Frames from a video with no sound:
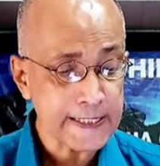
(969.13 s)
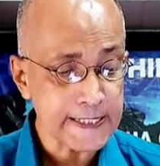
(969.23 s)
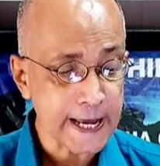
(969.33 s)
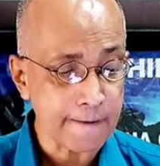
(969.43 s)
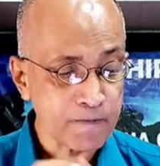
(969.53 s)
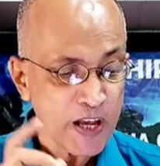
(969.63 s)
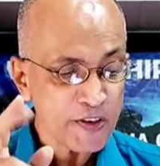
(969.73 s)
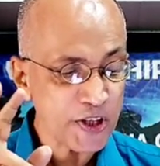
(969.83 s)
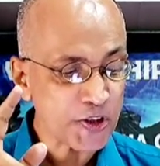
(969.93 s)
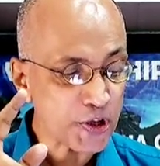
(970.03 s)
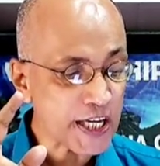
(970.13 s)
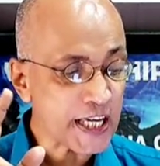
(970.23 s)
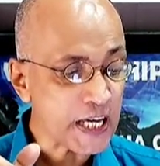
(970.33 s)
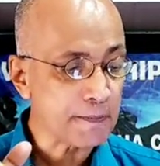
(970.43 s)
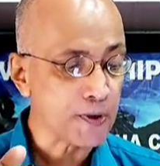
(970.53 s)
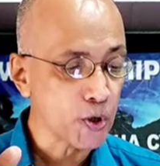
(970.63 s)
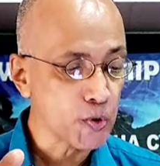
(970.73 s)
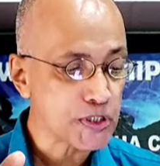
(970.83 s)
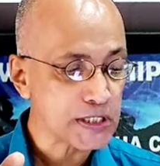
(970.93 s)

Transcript: den. The three Hebrew